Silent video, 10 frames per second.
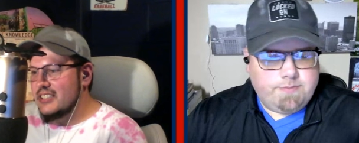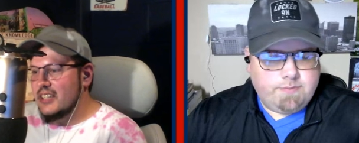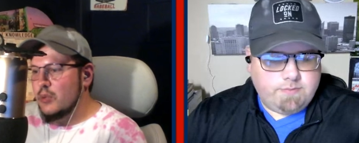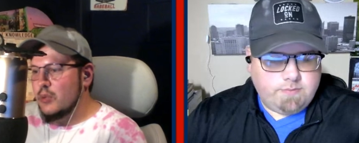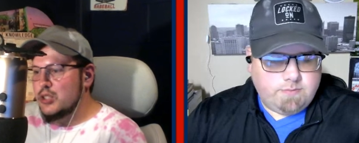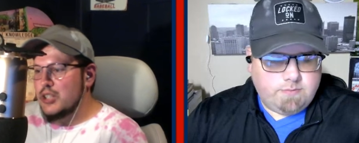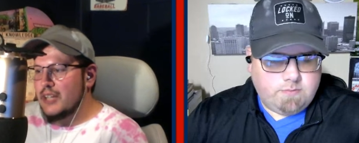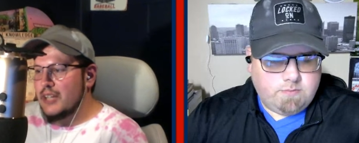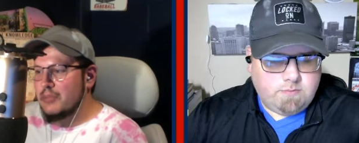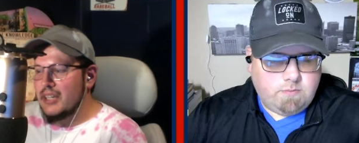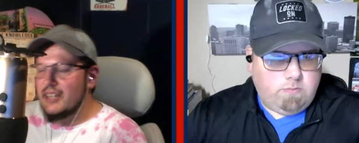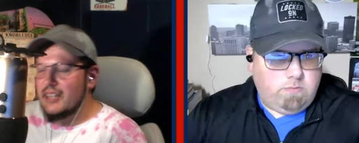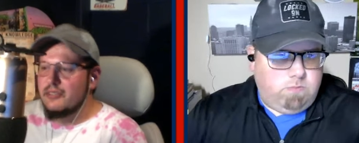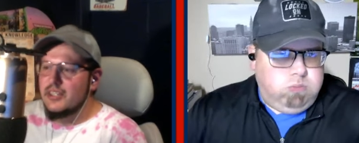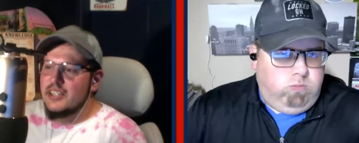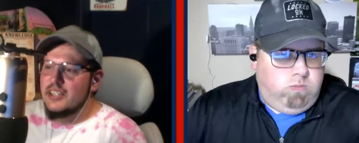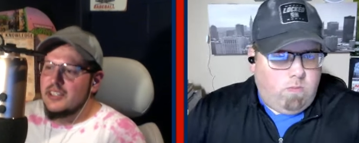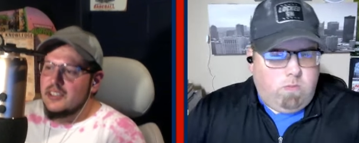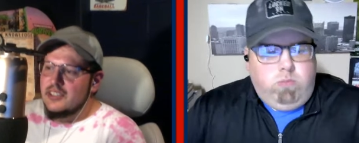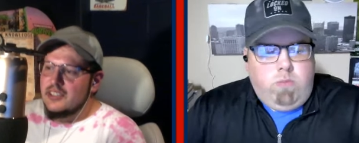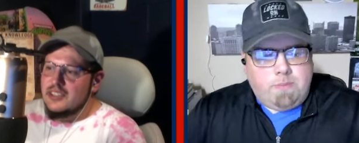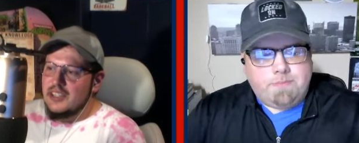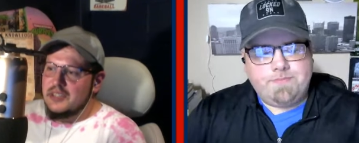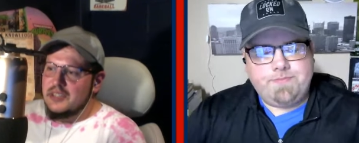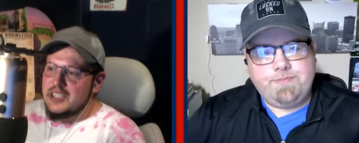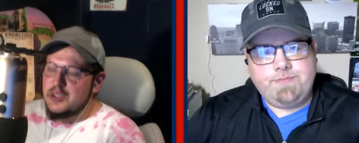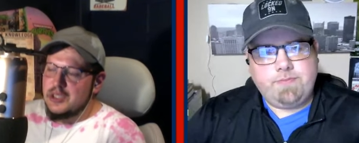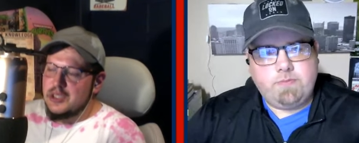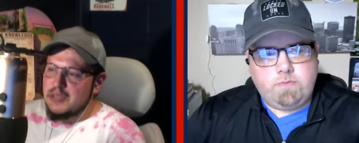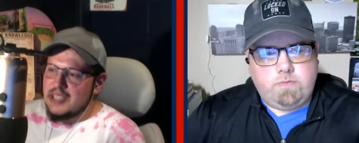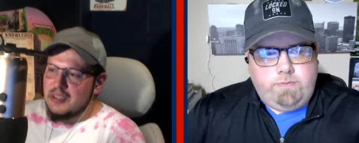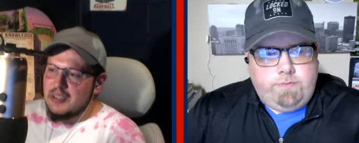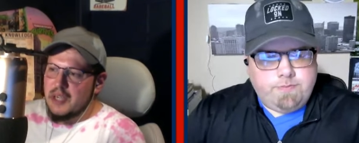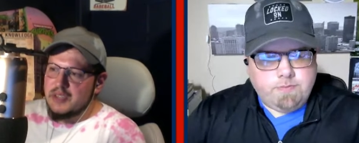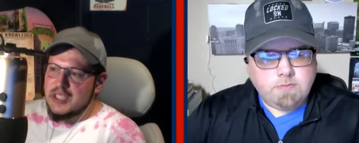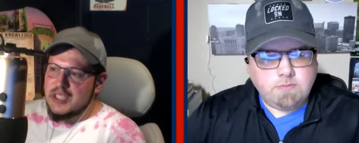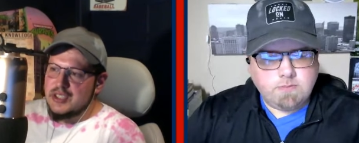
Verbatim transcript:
Speaker 1: it wouldn't shock me if if these two teams had some conversations